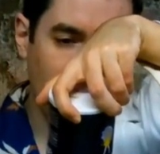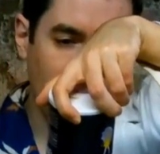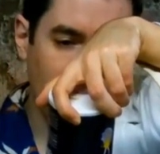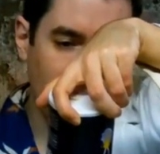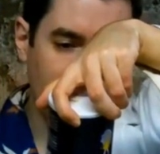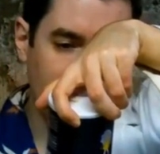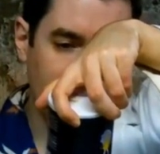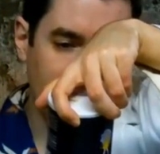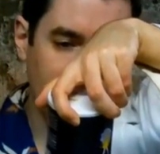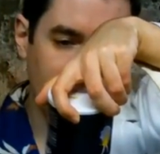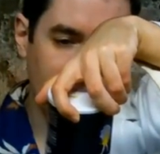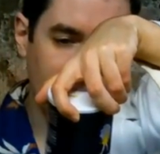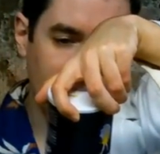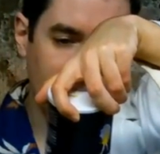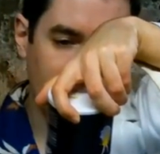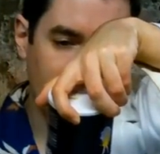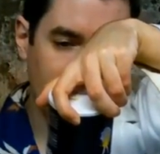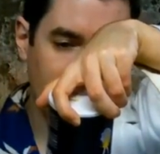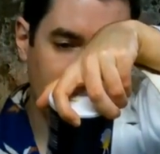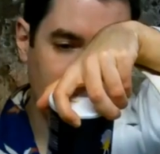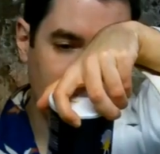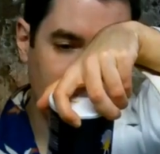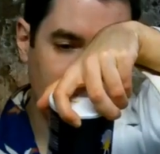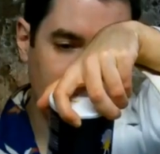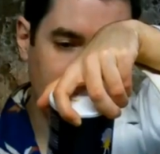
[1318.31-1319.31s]
let's see,
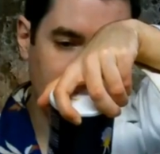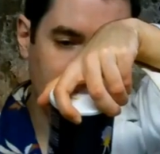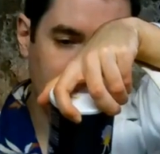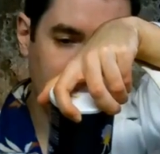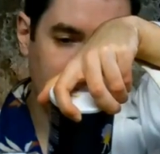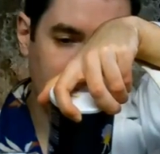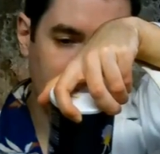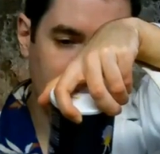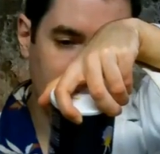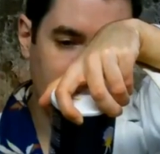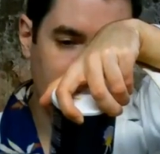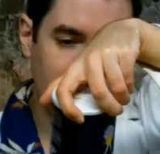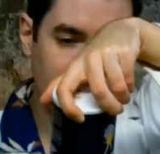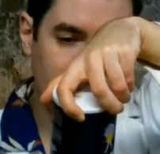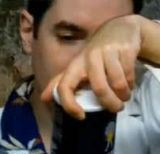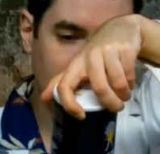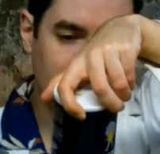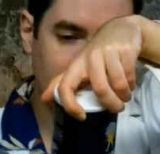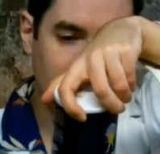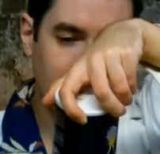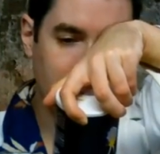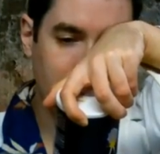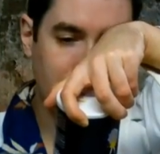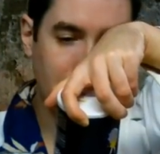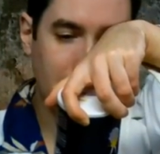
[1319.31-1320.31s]
salt, calcium sulfate,
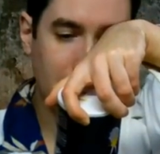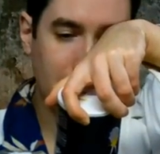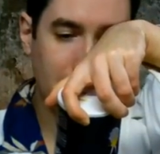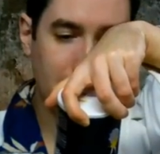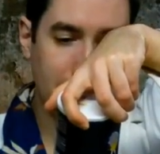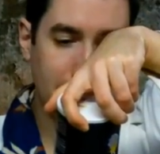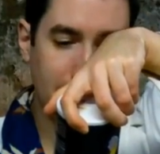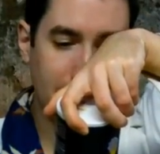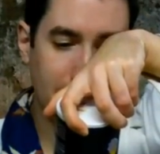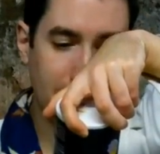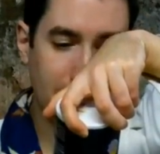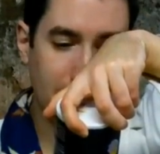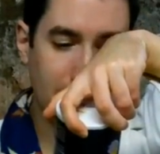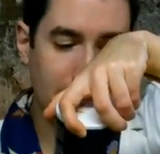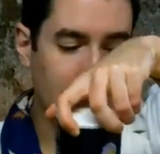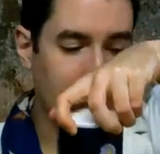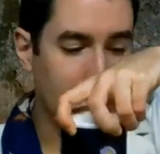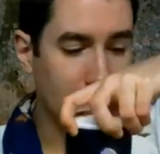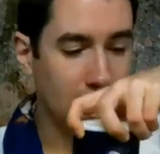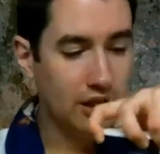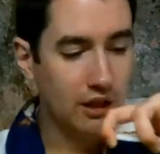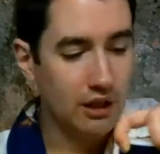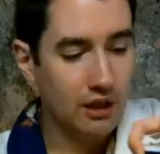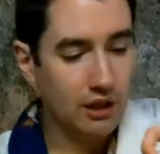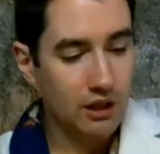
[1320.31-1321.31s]
dextrose, potassium iodide,
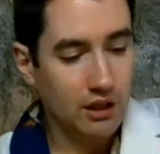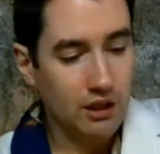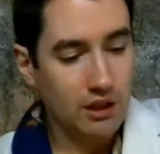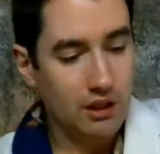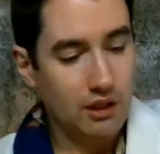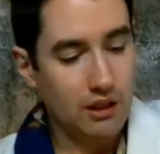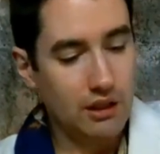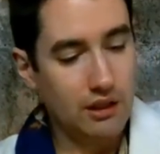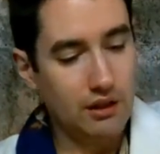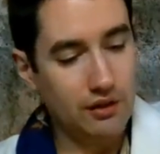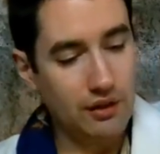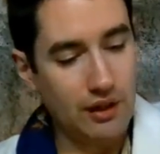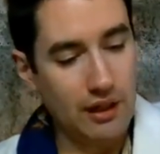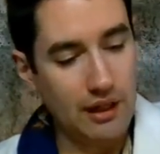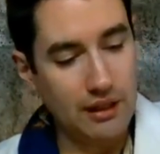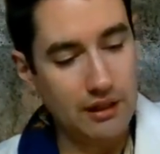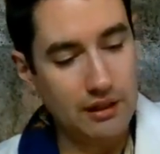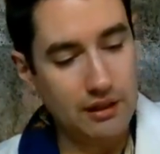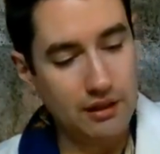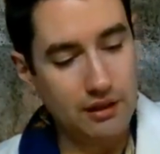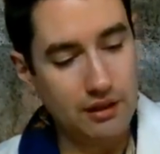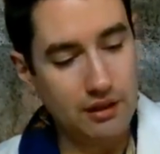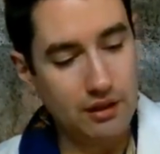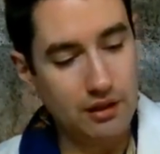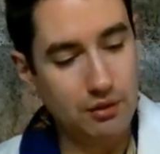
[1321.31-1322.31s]
is
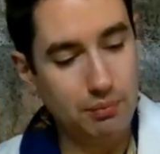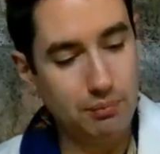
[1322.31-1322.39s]
added to this